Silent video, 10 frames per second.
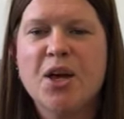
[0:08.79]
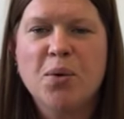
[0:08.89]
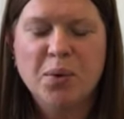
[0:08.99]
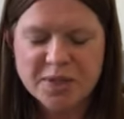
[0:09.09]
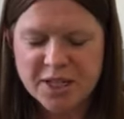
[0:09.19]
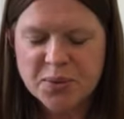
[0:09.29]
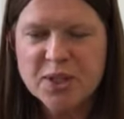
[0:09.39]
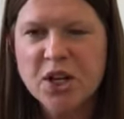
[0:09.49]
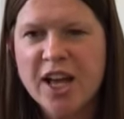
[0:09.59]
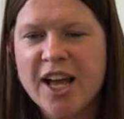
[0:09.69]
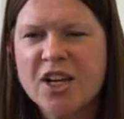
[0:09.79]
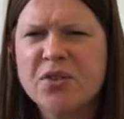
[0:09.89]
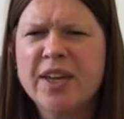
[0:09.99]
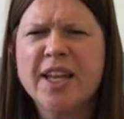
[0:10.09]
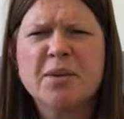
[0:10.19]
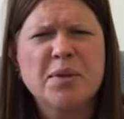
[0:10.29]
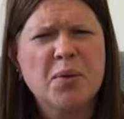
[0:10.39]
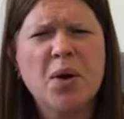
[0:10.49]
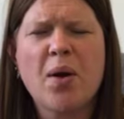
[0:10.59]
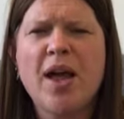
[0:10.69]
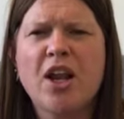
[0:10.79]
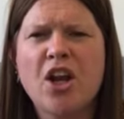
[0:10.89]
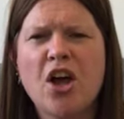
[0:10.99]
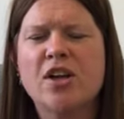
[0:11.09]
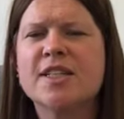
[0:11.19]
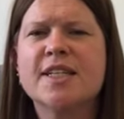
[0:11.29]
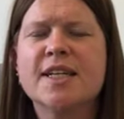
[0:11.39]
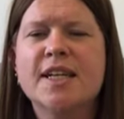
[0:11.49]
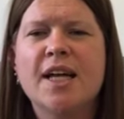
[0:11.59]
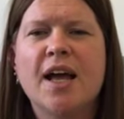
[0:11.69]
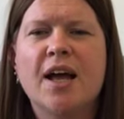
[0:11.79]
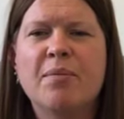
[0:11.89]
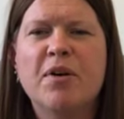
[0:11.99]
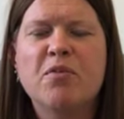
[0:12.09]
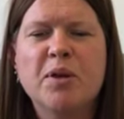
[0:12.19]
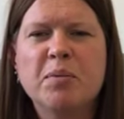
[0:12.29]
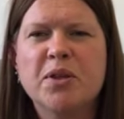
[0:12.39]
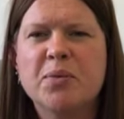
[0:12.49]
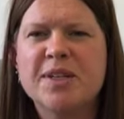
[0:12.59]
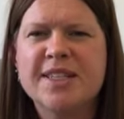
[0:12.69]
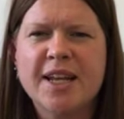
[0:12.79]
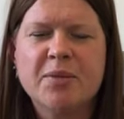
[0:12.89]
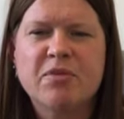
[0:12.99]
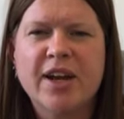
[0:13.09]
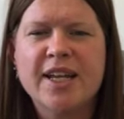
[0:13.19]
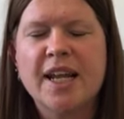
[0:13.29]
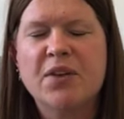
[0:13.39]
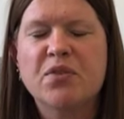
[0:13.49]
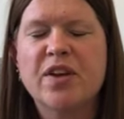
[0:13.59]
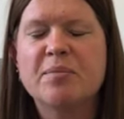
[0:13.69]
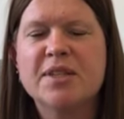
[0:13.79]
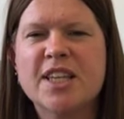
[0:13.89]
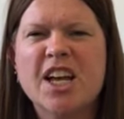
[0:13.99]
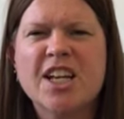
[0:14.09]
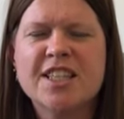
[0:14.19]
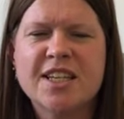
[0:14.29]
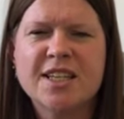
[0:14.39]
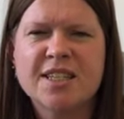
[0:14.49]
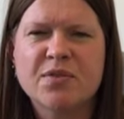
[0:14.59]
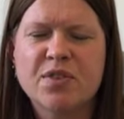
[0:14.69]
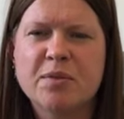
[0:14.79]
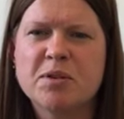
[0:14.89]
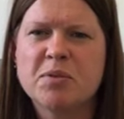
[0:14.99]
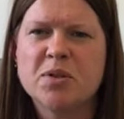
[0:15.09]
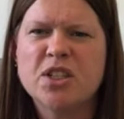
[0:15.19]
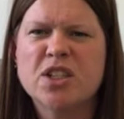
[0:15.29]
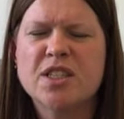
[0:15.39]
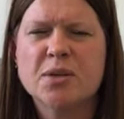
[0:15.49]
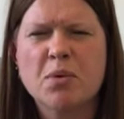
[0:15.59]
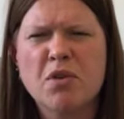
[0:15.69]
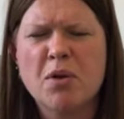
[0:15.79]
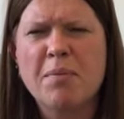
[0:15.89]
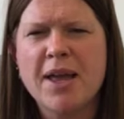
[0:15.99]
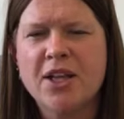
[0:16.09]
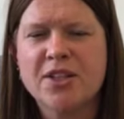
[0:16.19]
What we did was look at our curriculum, and there were quite a lot of people that we celebrate, like famous artists and famous musicians, that were all male.